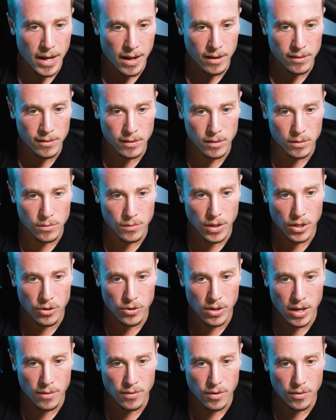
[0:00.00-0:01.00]
passive and
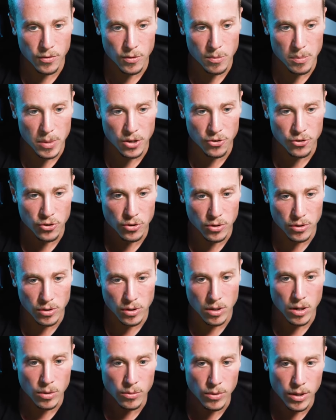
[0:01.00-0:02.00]
you have information
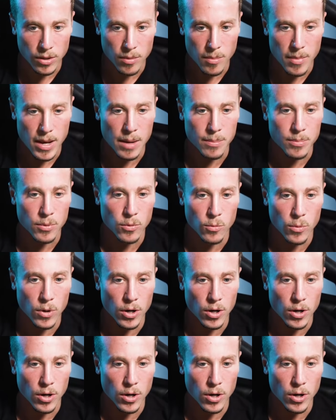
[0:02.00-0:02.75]
around the map of